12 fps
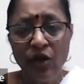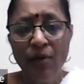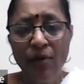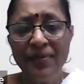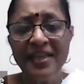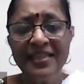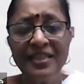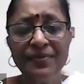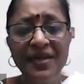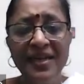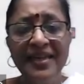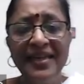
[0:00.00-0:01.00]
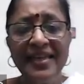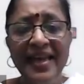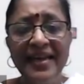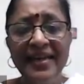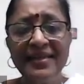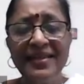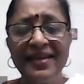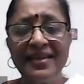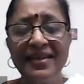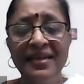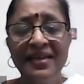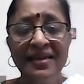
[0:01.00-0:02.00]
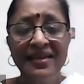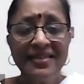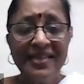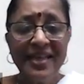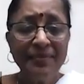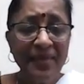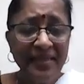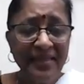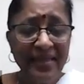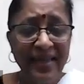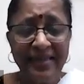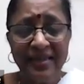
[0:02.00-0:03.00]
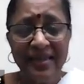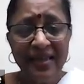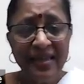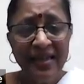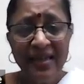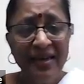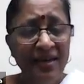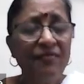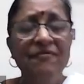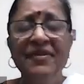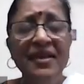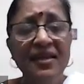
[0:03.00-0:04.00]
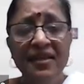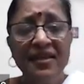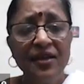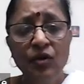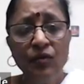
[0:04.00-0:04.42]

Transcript: Incomprehensible, indicating that, does that mean that we,